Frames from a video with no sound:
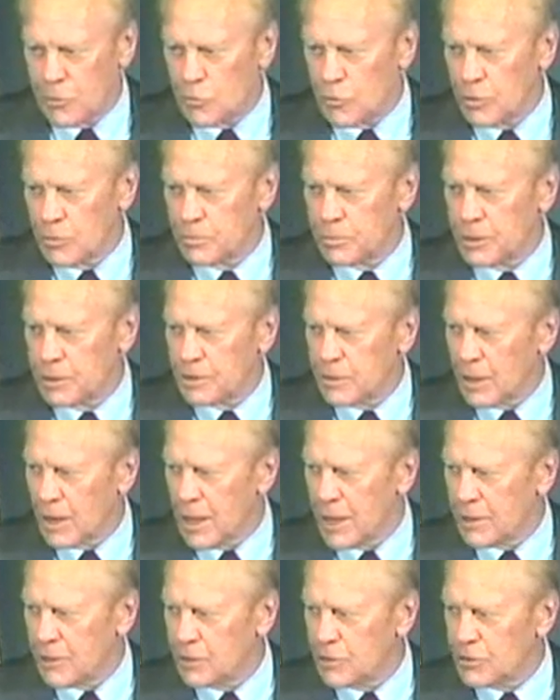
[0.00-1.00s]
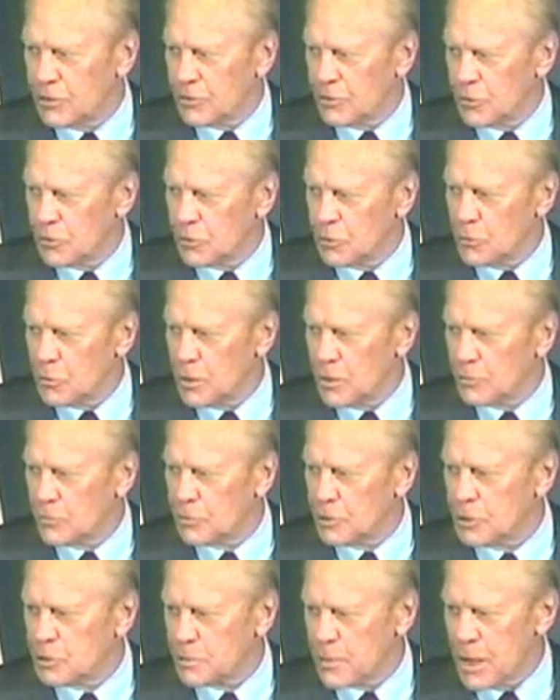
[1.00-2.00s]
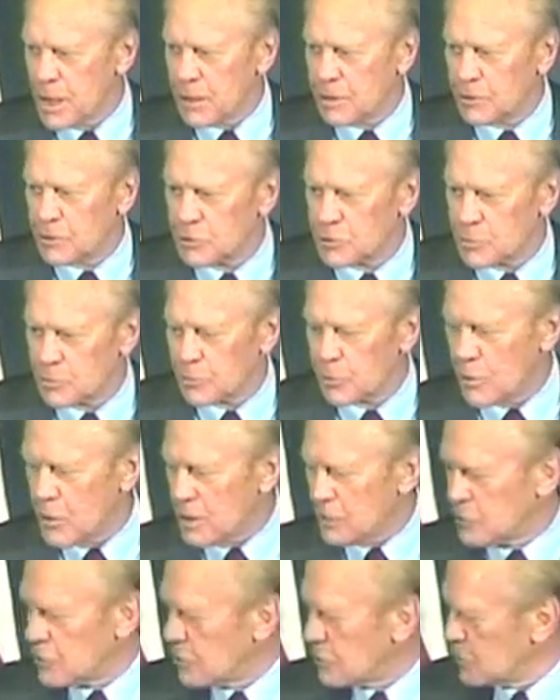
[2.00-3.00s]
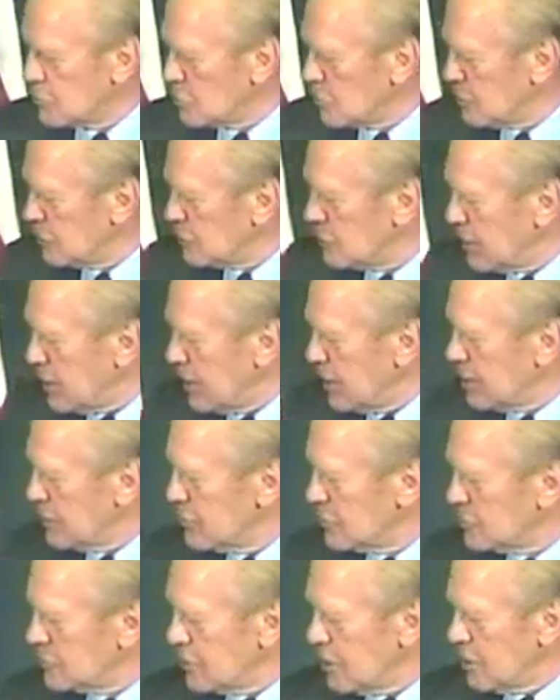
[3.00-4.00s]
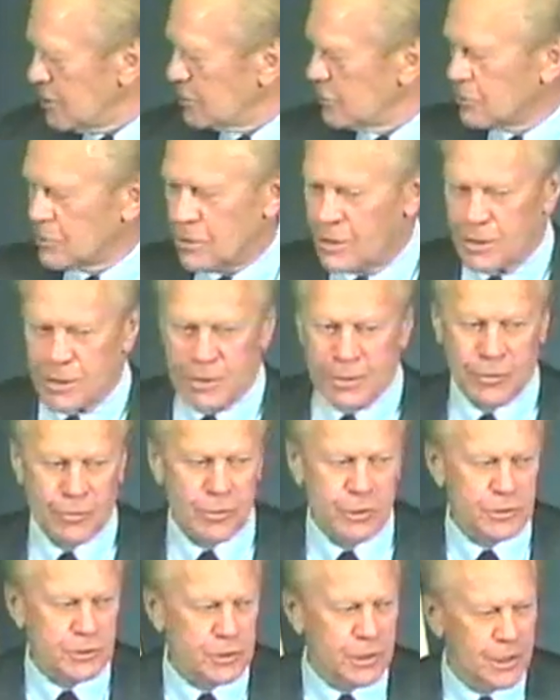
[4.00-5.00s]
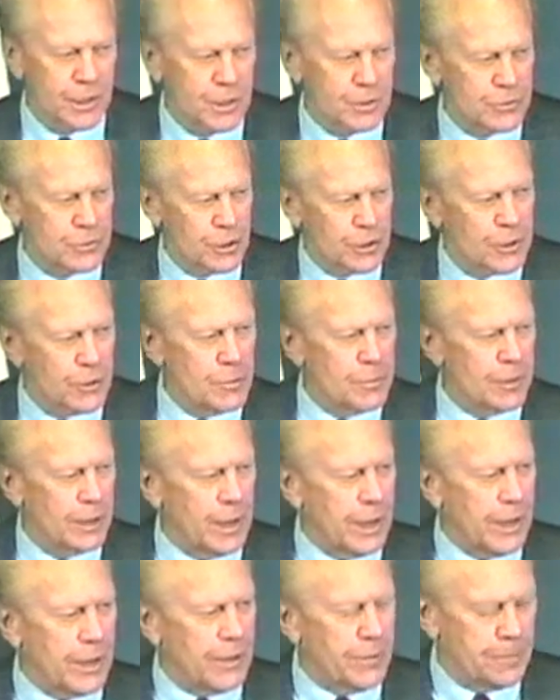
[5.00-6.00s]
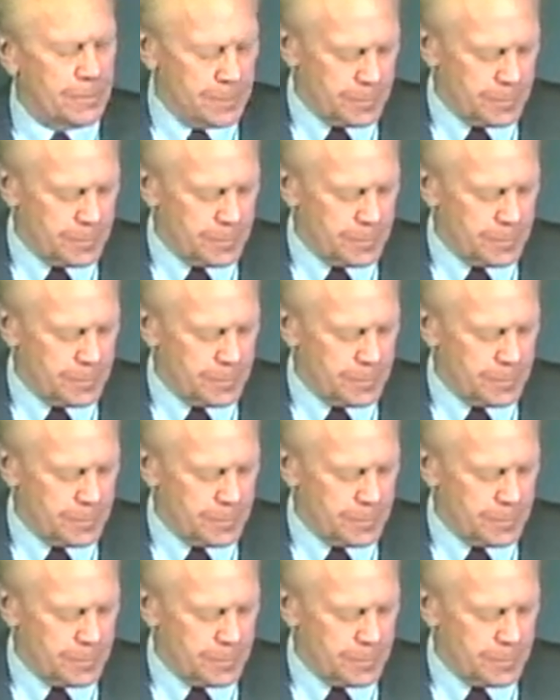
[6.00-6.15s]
will be delighted to respond to some questions which I understand Christy has accumulated.